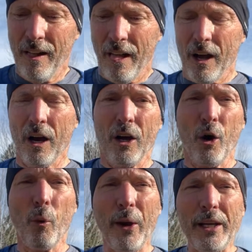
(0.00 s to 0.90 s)

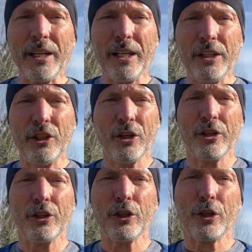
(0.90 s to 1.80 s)
awakening your
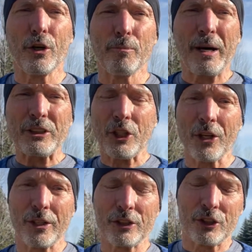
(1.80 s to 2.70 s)

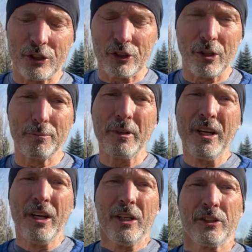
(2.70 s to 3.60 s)
neuromuscular system
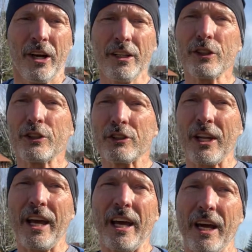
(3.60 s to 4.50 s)
to
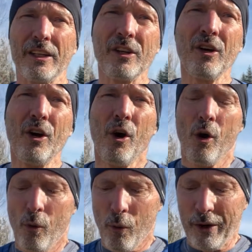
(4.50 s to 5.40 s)
understand
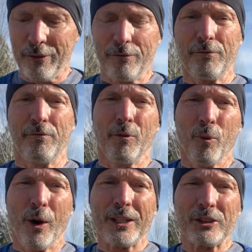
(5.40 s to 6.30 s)
what
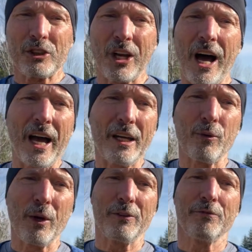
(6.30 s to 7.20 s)
it's like,
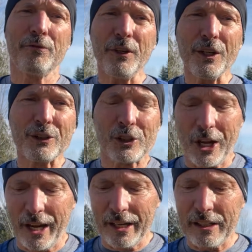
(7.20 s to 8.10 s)
what it feels
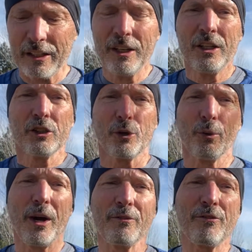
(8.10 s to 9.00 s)
like to
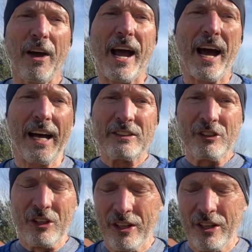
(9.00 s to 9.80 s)
run fast.